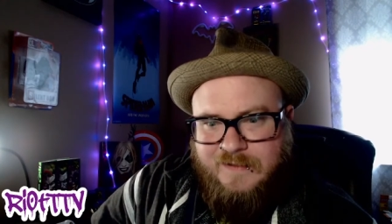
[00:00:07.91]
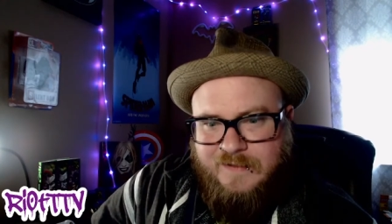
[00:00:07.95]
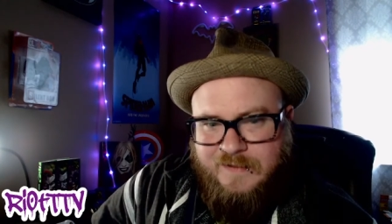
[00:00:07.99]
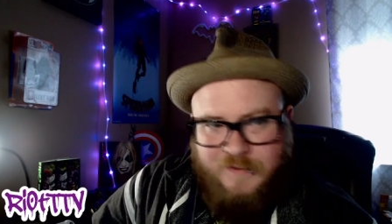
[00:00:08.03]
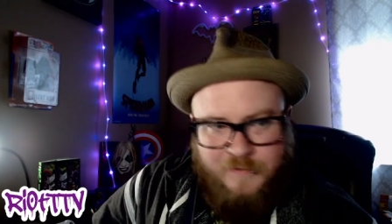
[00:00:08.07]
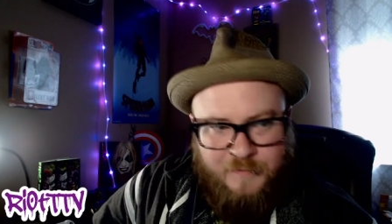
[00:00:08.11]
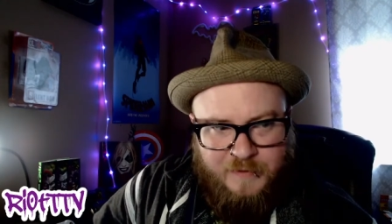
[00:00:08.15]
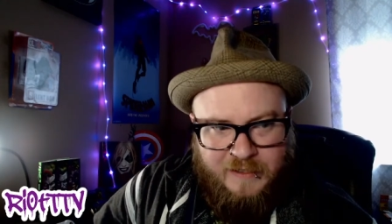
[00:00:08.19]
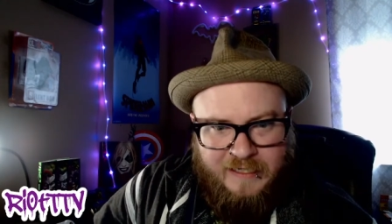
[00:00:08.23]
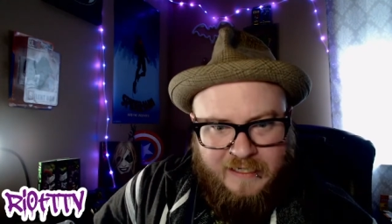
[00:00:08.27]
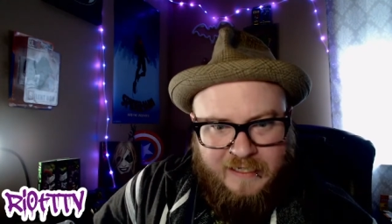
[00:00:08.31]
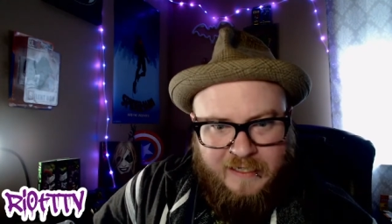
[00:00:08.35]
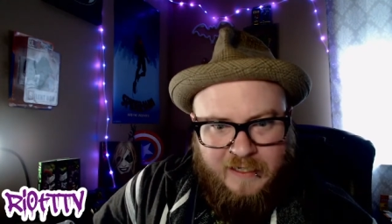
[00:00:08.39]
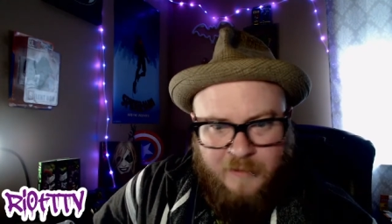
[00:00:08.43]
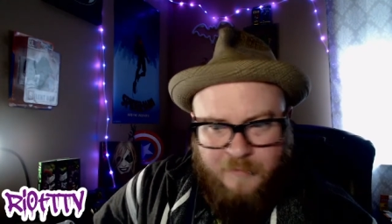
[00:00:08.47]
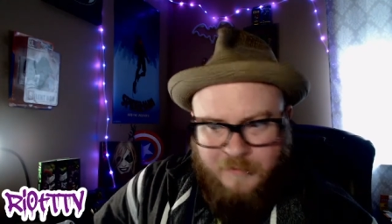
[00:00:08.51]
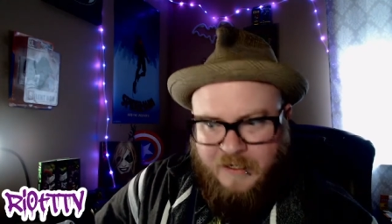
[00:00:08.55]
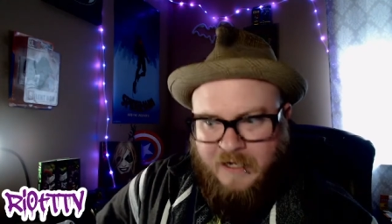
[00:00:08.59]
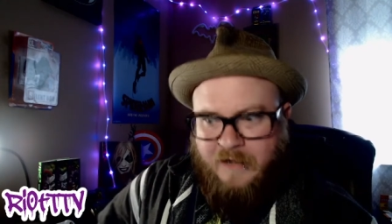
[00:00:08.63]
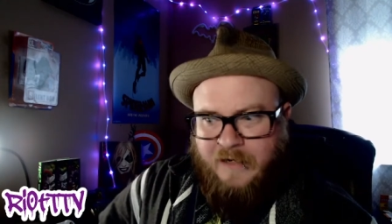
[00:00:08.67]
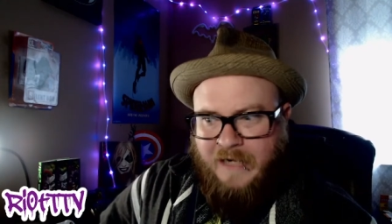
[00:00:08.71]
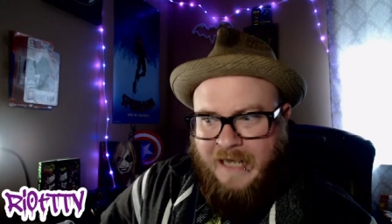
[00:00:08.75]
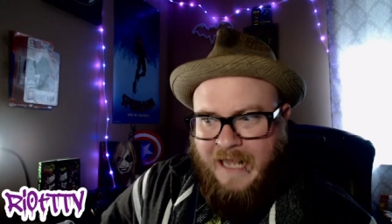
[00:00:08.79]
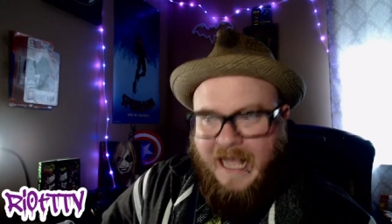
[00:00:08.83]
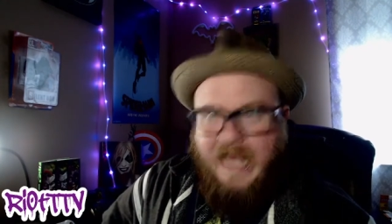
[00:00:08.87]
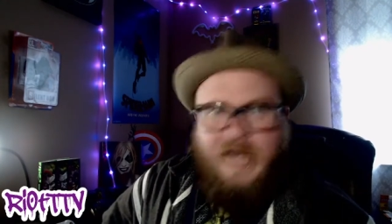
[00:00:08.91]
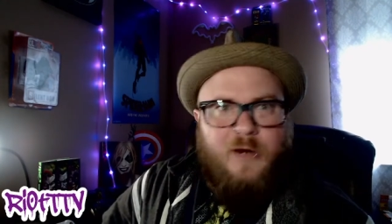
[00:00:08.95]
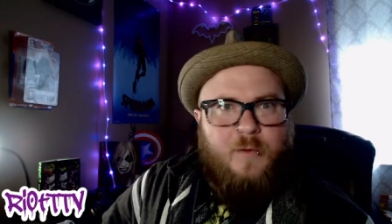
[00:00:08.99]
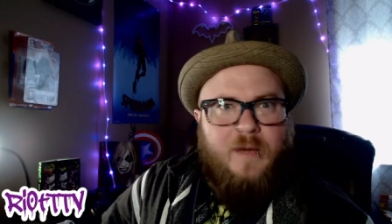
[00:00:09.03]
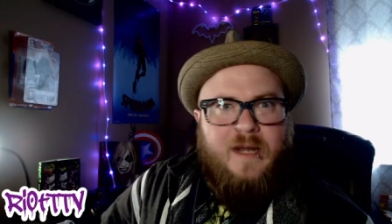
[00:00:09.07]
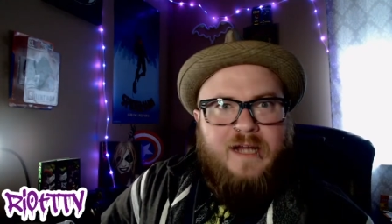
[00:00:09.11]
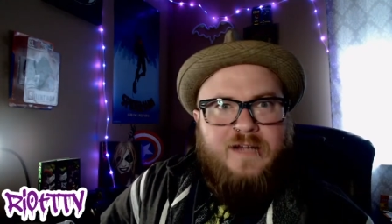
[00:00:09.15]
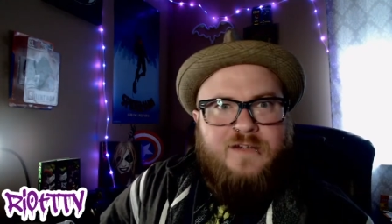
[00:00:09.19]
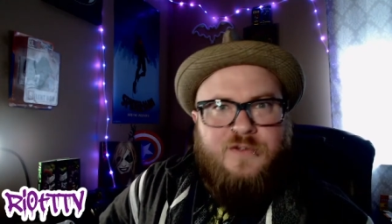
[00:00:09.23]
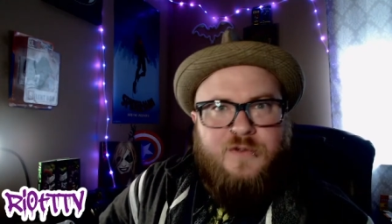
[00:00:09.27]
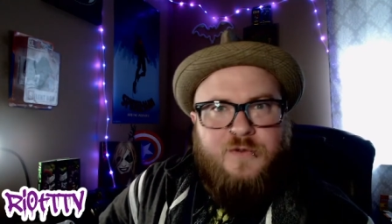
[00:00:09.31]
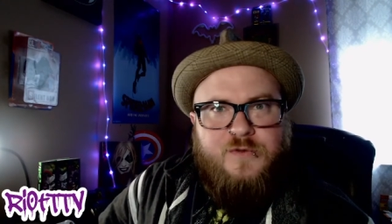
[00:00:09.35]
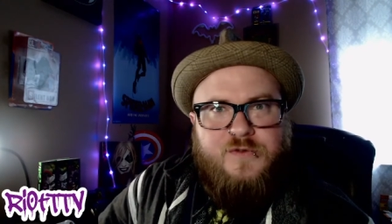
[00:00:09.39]
to me about how do
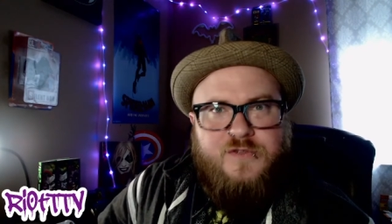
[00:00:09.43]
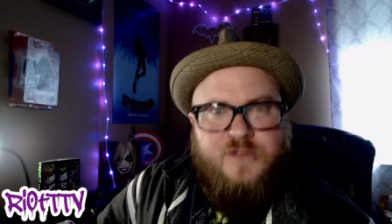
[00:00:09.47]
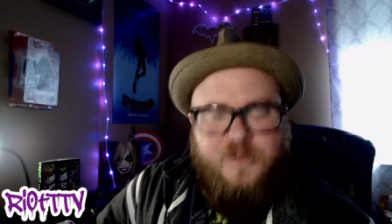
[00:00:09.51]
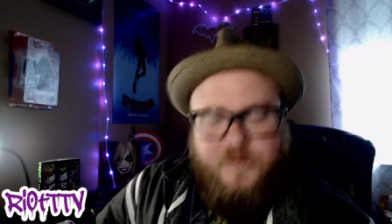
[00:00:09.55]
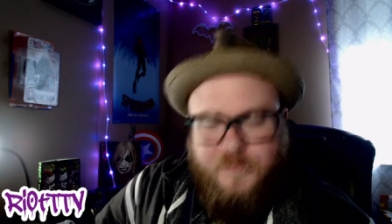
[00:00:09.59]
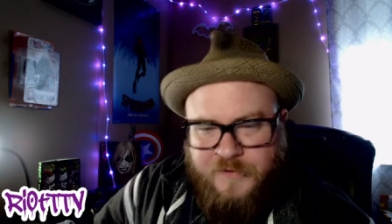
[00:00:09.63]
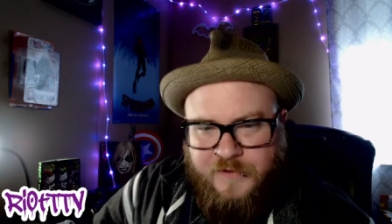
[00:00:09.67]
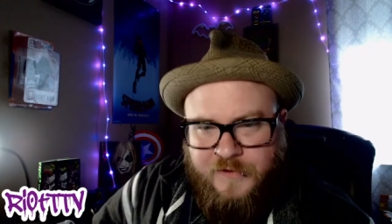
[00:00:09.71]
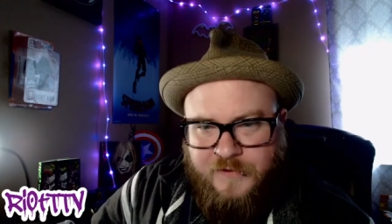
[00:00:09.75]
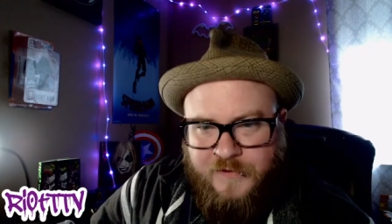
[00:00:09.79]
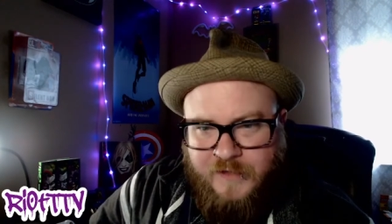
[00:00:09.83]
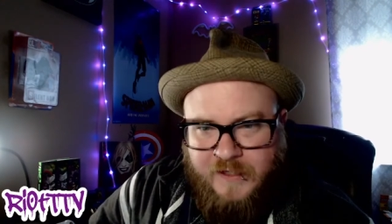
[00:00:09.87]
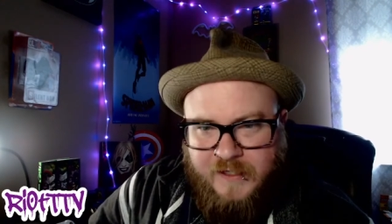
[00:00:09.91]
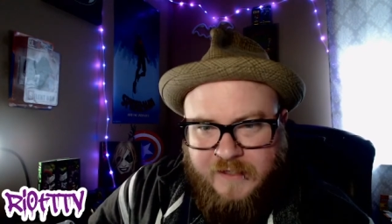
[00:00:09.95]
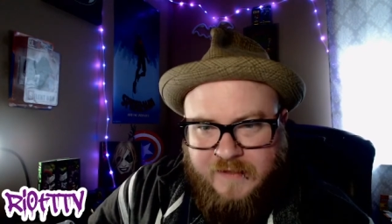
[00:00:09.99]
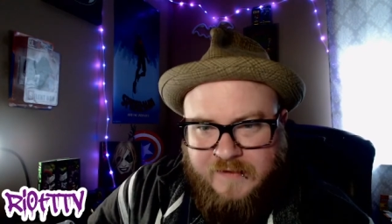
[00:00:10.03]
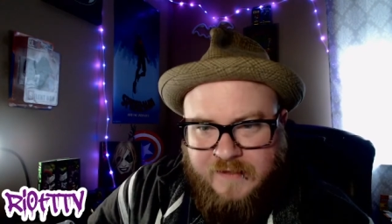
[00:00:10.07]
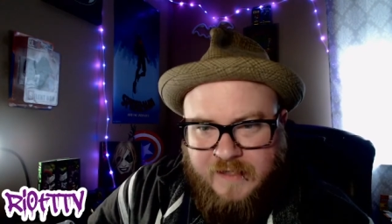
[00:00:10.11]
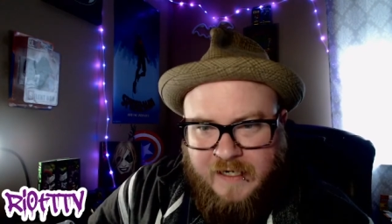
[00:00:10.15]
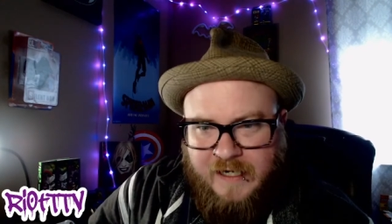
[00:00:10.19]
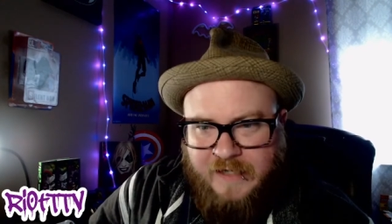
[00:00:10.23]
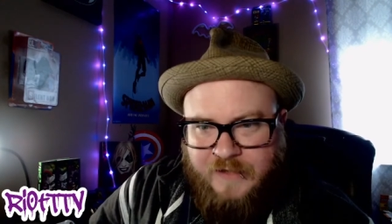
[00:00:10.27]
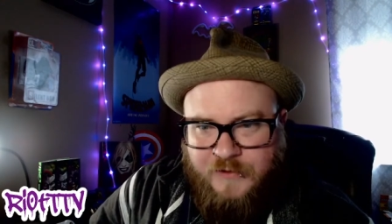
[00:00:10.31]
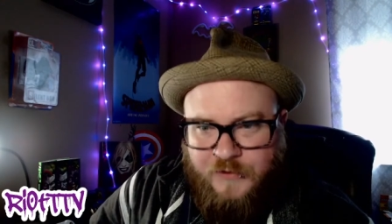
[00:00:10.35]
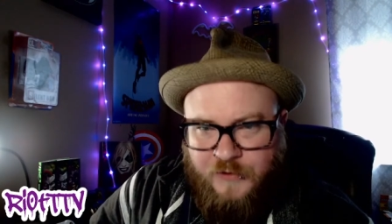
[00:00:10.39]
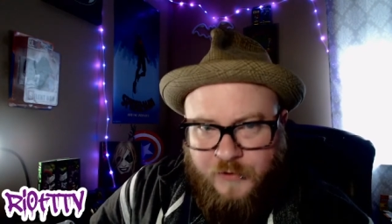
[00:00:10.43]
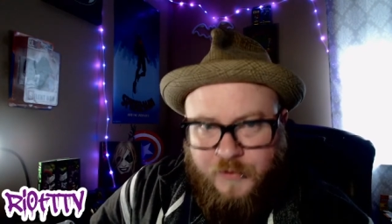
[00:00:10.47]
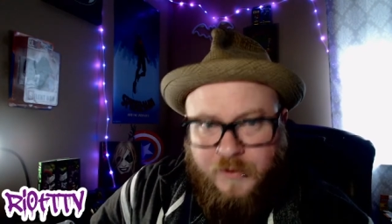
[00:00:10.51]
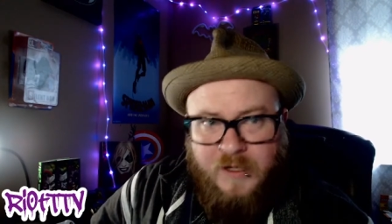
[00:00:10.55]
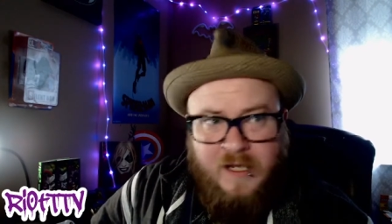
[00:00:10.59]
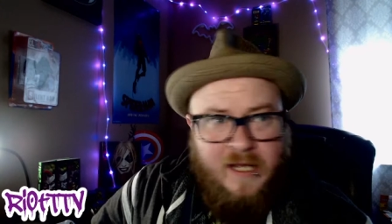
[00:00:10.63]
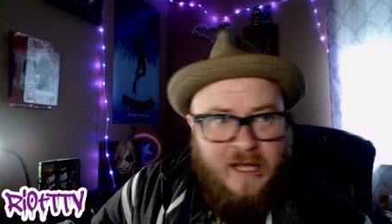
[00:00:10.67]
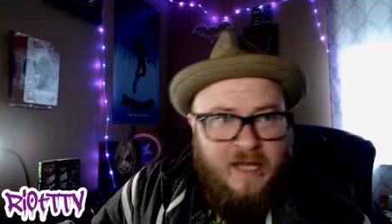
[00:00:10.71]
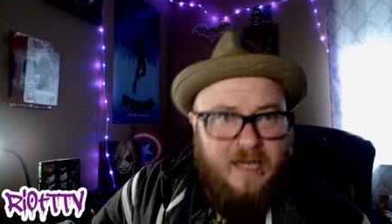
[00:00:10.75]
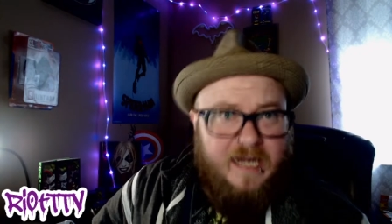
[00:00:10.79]
I do some of the things that I do.